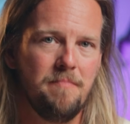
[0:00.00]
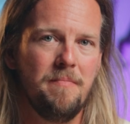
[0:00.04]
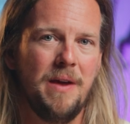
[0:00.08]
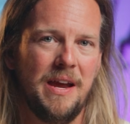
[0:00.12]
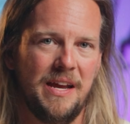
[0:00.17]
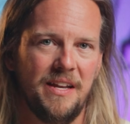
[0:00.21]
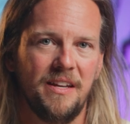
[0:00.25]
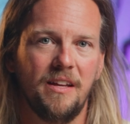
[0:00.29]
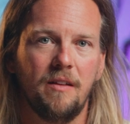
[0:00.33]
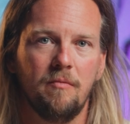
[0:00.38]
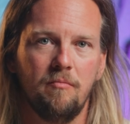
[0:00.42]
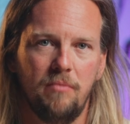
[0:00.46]

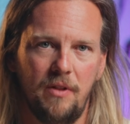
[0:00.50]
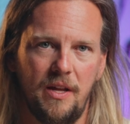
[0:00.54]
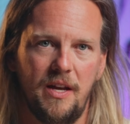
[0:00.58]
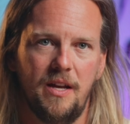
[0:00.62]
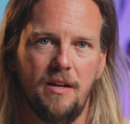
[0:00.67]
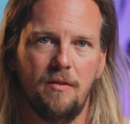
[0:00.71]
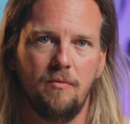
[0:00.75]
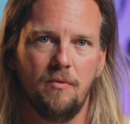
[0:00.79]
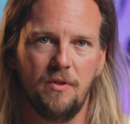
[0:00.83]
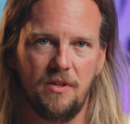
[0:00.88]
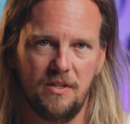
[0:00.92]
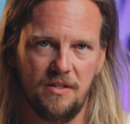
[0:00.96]
main
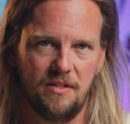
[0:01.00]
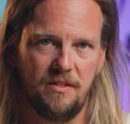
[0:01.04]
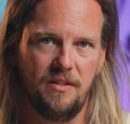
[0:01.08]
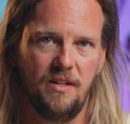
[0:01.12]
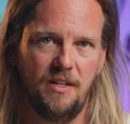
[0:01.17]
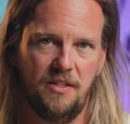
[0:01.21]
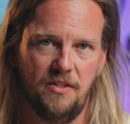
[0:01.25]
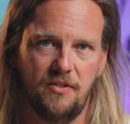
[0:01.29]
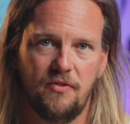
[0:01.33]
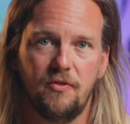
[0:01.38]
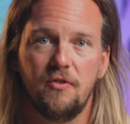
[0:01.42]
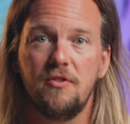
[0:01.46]
complaint with this
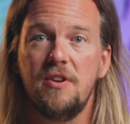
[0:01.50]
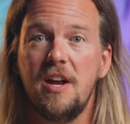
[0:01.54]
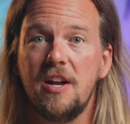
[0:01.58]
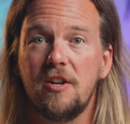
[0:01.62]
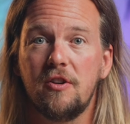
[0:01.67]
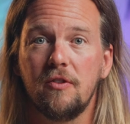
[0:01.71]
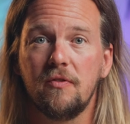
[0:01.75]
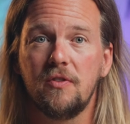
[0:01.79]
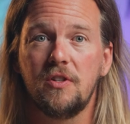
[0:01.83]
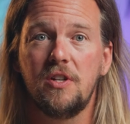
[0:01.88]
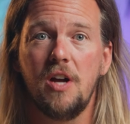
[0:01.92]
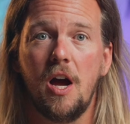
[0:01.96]
lens for
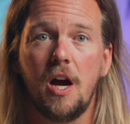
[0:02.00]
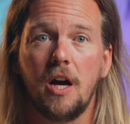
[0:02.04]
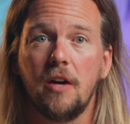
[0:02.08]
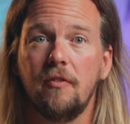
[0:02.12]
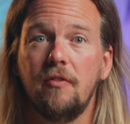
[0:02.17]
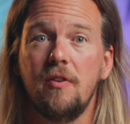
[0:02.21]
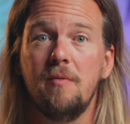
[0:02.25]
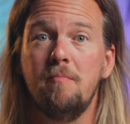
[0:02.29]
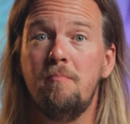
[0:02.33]
nature photography,